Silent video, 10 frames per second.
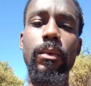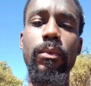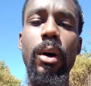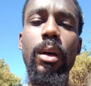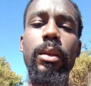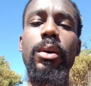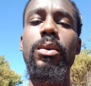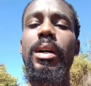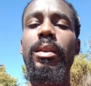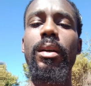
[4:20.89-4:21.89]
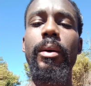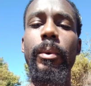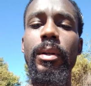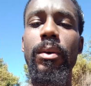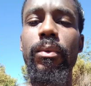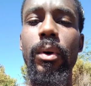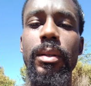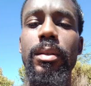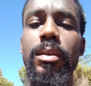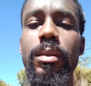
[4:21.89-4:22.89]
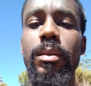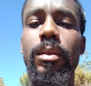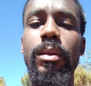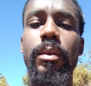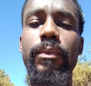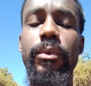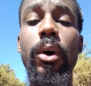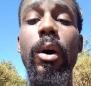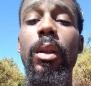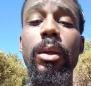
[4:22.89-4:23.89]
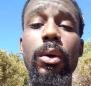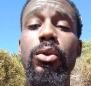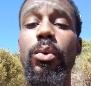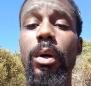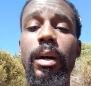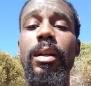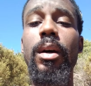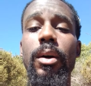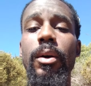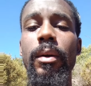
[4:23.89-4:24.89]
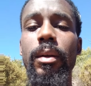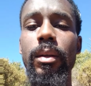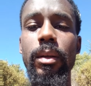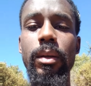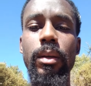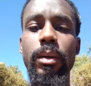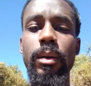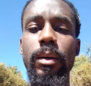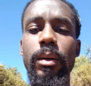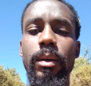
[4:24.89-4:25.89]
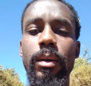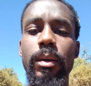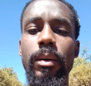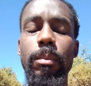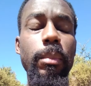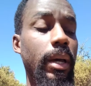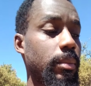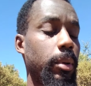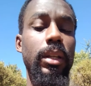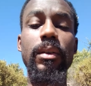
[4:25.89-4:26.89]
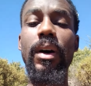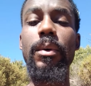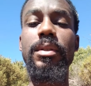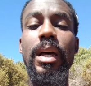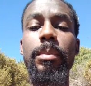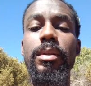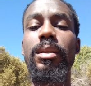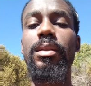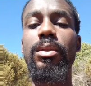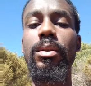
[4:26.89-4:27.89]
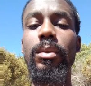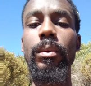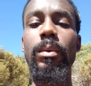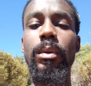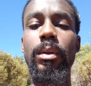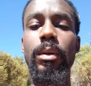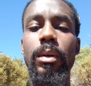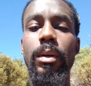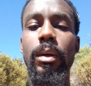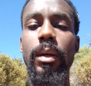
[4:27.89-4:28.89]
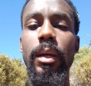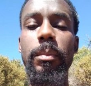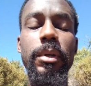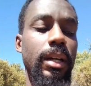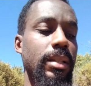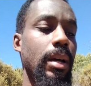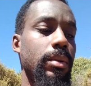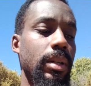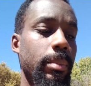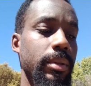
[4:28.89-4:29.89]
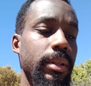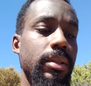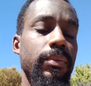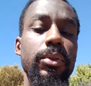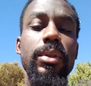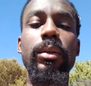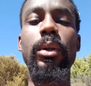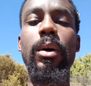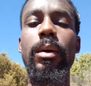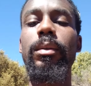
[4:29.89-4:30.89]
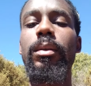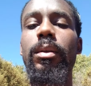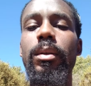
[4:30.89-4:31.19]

For all of those out there with no voice, for all of those who are unheard, best believe I was in that position too. And because I was in that position for so long,